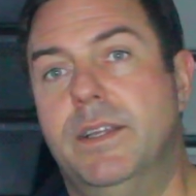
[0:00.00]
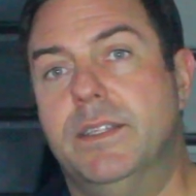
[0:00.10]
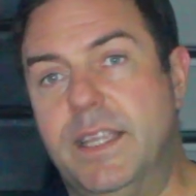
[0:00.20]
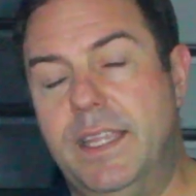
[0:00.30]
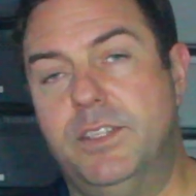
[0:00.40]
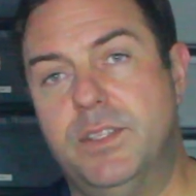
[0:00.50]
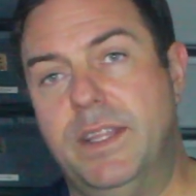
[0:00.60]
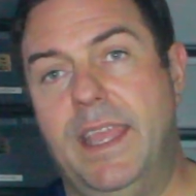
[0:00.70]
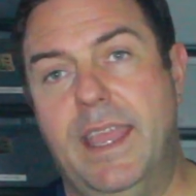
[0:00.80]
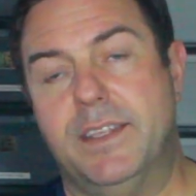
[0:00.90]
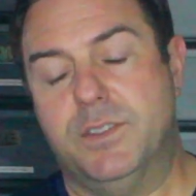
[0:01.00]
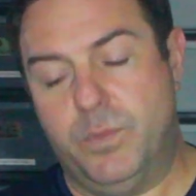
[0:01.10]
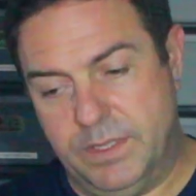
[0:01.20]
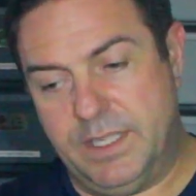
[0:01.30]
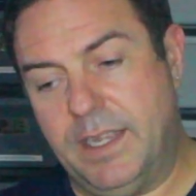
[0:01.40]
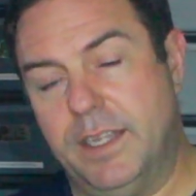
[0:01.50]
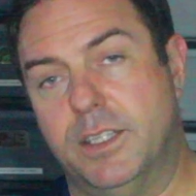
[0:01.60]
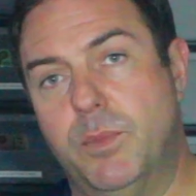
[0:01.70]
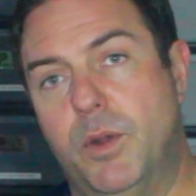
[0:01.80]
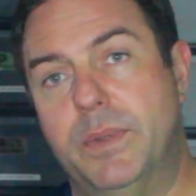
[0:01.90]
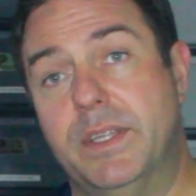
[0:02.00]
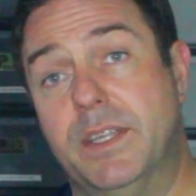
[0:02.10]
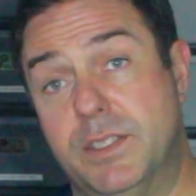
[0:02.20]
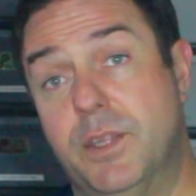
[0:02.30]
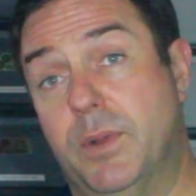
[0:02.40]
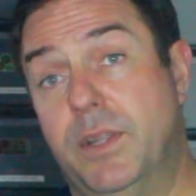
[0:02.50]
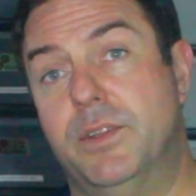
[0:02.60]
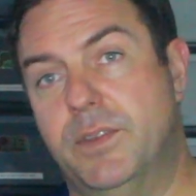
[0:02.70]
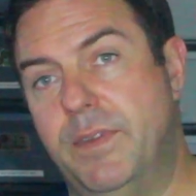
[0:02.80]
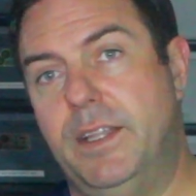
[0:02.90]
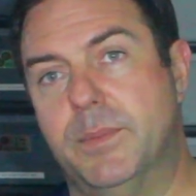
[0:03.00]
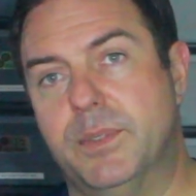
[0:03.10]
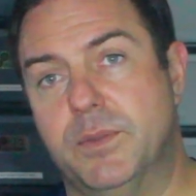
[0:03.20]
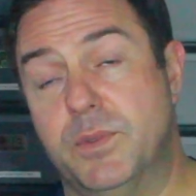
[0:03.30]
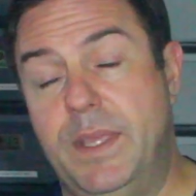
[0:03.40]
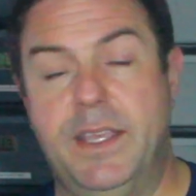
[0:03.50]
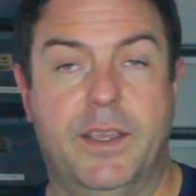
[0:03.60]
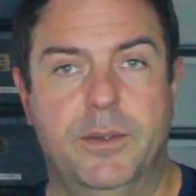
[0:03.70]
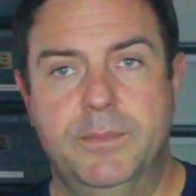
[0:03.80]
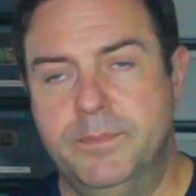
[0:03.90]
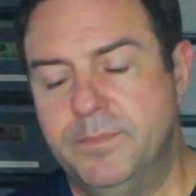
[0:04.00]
to each of the eggs once I cut them open, because they were underdeveloped. It was a week ago.